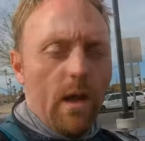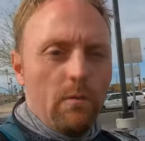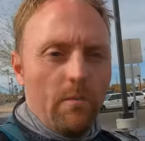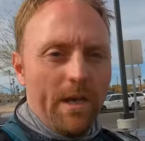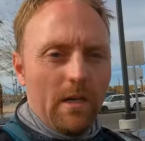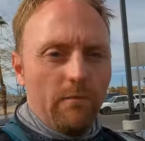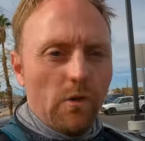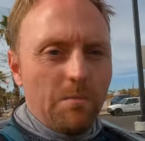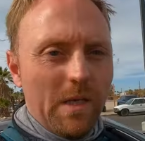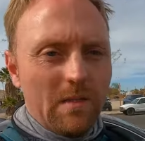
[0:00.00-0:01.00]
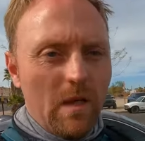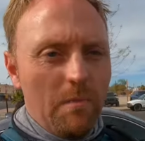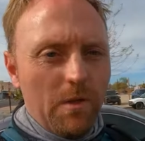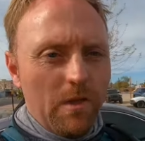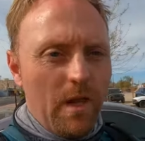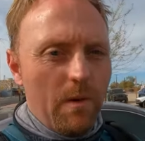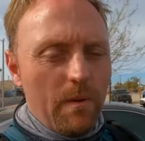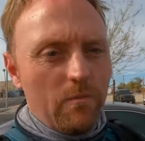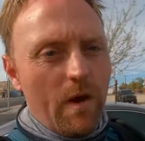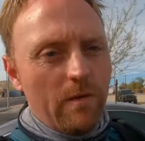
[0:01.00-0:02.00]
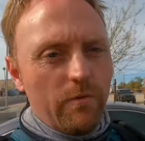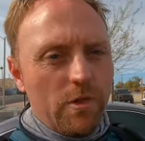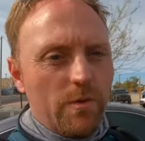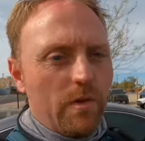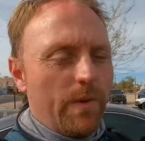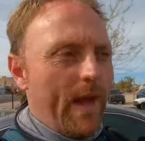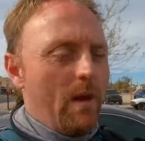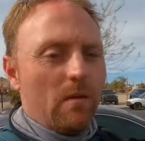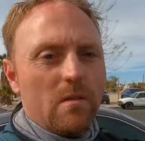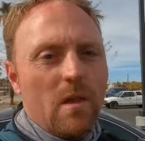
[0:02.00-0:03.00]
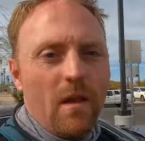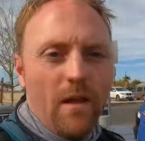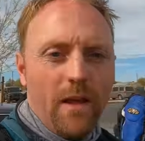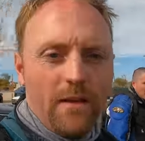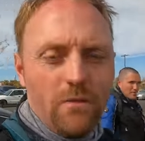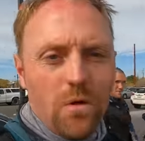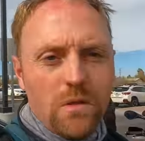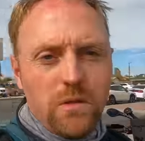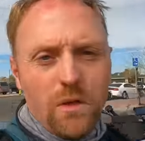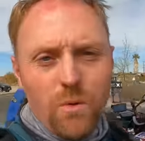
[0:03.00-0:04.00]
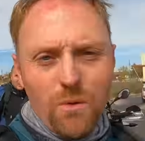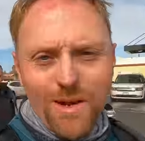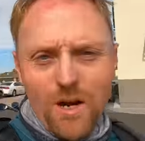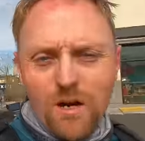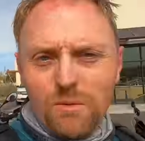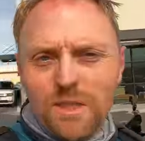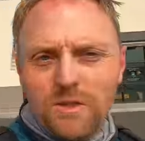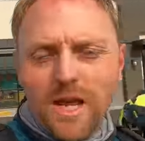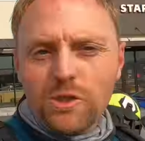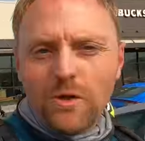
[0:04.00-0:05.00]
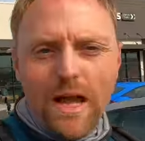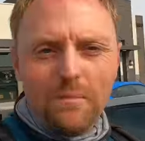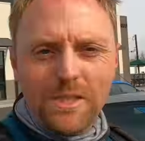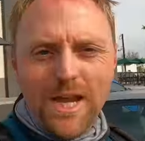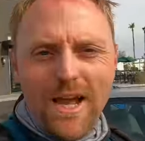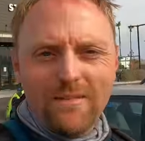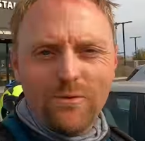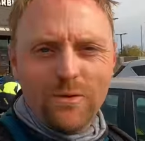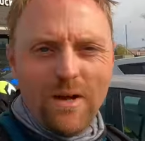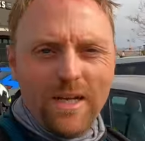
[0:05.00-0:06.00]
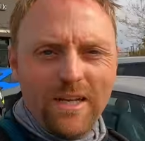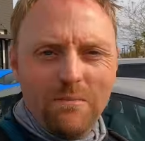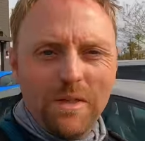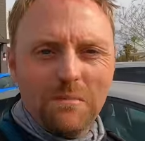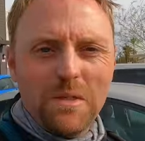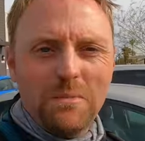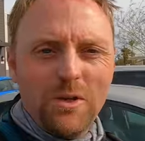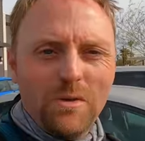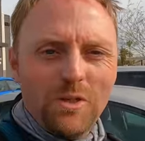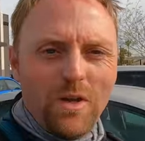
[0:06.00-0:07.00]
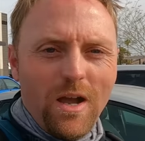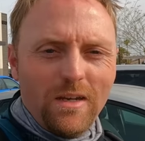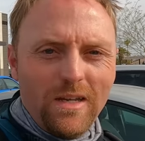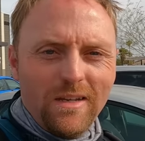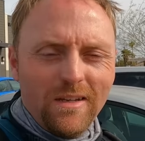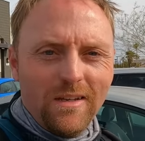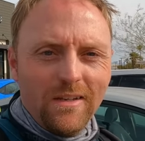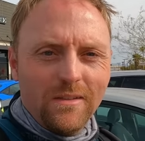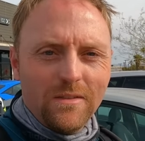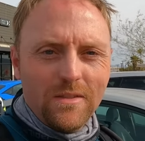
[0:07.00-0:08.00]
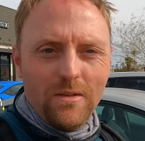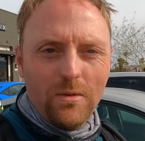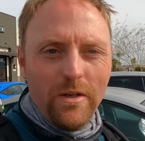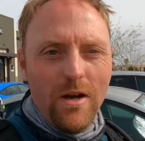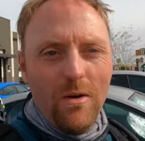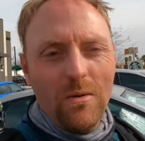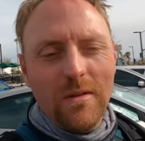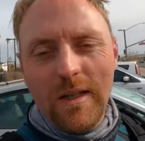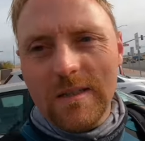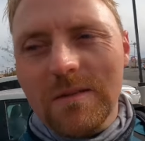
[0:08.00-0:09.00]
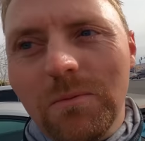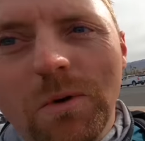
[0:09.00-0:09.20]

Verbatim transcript: right, we're making our first pit stop of the day. We've been riding for 2 or 3 hours, and of course, look where we are. We're in our natural habitat for riding a BMW and Ducati. So, you know, that